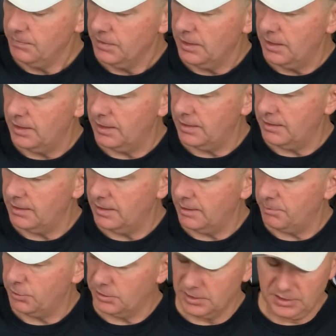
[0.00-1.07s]
And I
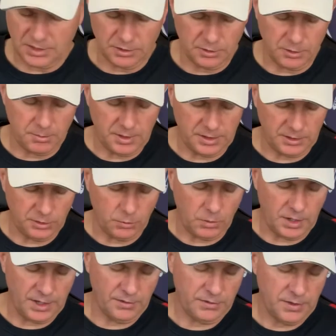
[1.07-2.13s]
put this under the man and the
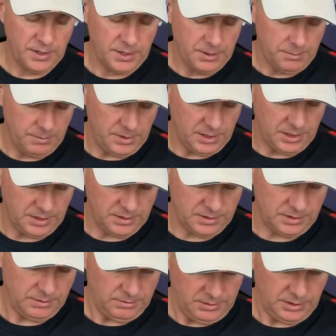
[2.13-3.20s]
wife
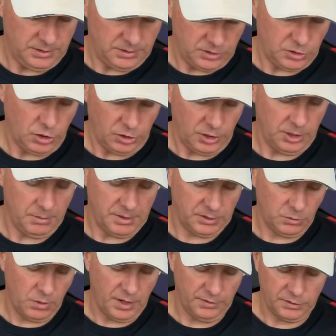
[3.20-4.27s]
because it's talking about the wife.